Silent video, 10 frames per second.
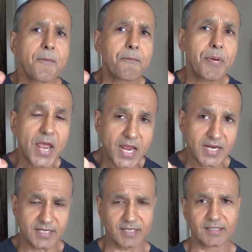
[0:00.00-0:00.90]

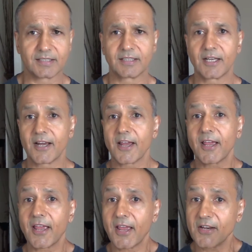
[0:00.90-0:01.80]
Pain
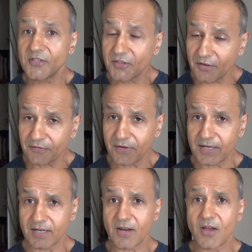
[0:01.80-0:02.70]
and
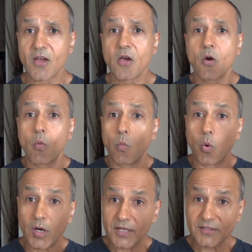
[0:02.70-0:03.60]
suffering.
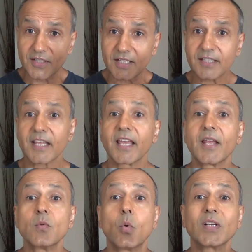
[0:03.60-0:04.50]
What is it
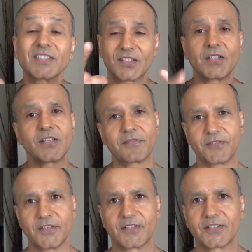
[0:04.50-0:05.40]
and what's the
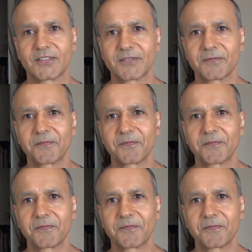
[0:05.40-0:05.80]
difference?